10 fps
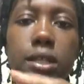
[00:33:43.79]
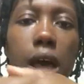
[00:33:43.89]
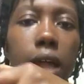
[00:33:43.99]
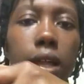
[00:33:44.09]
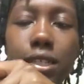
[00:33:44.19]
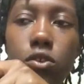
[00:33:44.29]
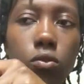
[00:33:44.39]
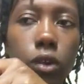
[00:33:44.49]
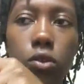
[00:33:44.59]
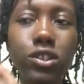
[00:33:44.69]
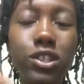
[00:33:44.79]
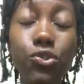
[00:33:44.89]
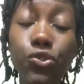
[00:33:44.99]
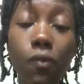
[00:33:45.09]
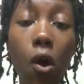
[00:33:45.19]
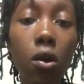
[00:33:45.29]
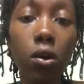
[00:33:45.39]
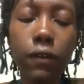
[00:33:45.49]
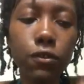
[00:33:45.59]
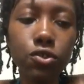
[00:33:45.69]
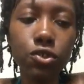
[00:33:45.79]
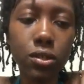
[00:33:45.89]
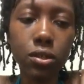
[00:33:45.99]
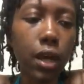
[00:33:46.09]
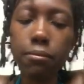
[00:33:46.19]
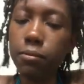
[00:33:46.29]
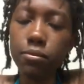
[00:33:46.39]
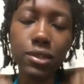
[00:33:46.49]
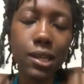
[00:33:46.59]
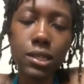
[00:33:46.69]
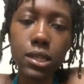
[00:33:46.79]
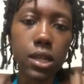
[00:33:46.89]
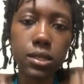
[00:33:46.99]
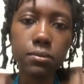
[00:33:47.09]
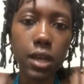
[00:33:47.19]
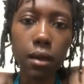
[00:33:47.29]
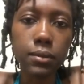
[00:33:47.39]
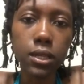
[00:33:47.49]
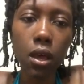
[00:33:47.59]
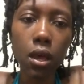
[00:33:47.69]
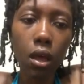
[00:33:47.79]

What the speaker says: sign, because it'll steer you wrong if you just look at people's sun sign sometimes.